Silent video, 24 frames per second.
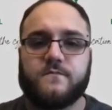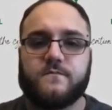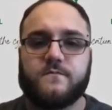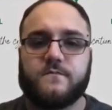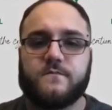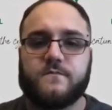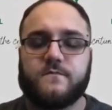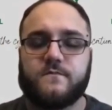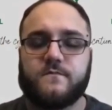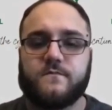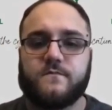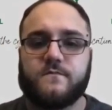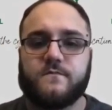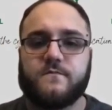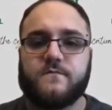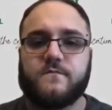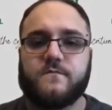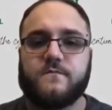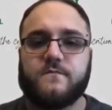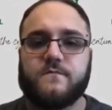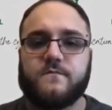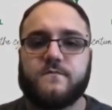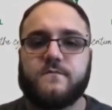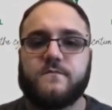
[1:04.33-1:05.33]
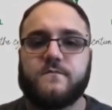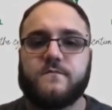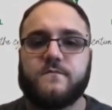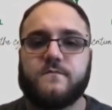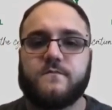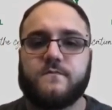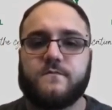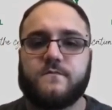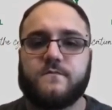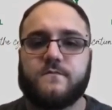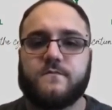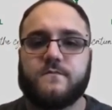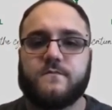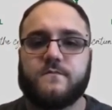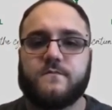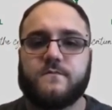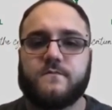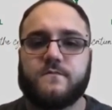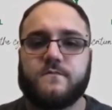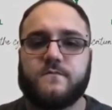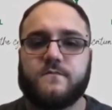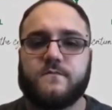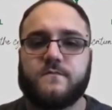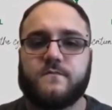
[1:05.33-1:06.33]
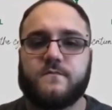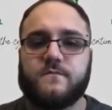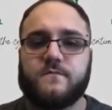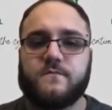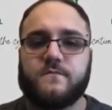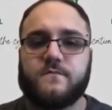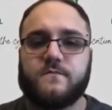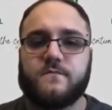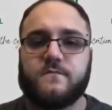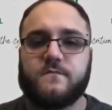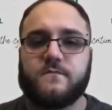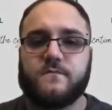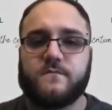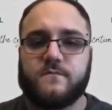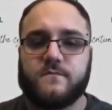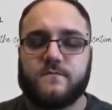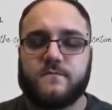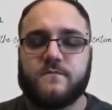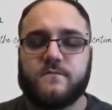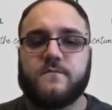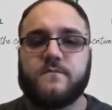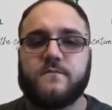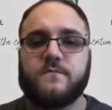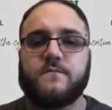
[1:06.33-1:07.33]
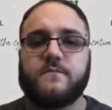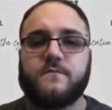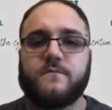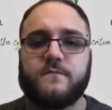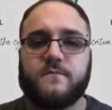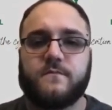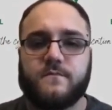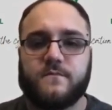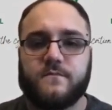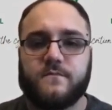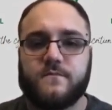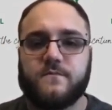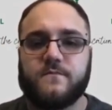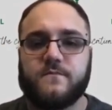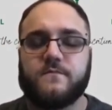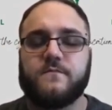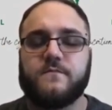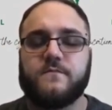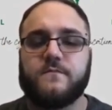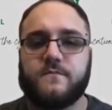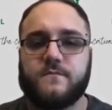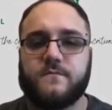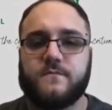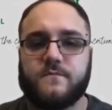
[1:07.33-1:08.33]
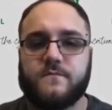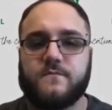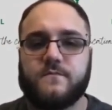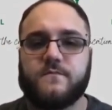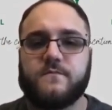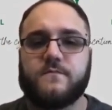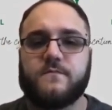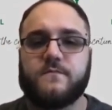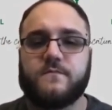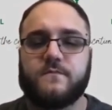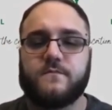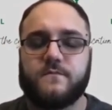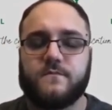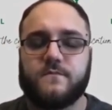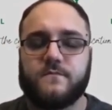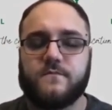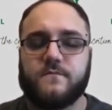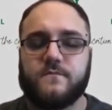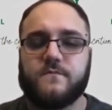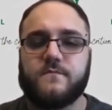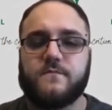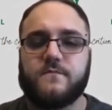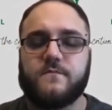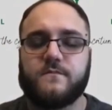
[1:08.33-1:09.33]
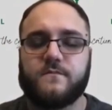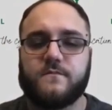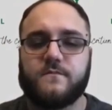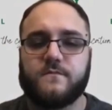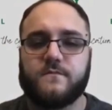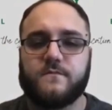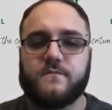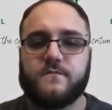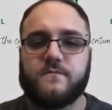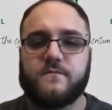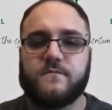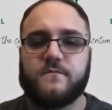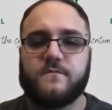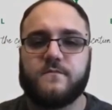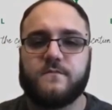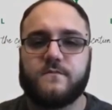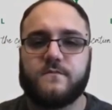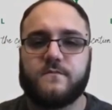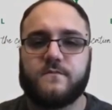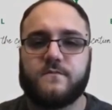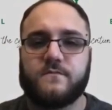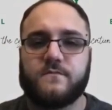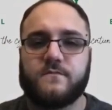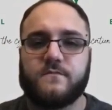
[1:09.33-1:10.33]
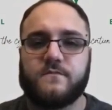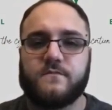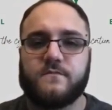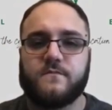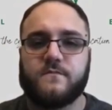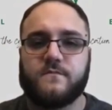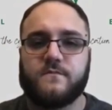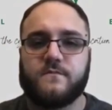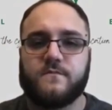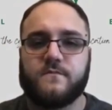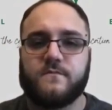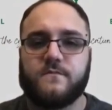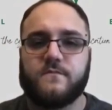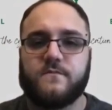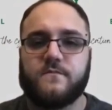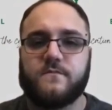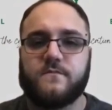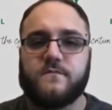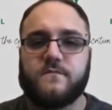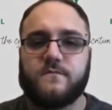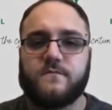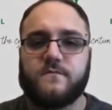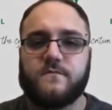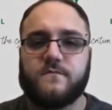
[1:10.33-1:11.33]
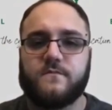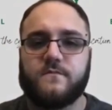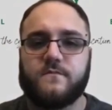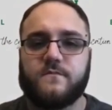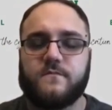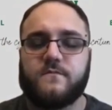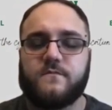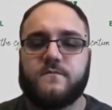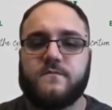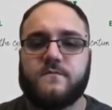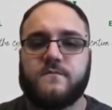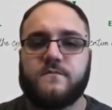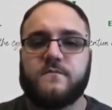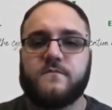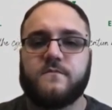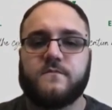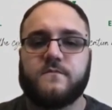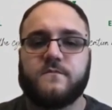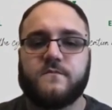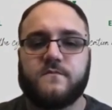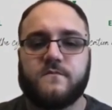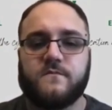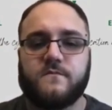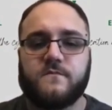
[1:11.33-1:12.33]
(not speaking)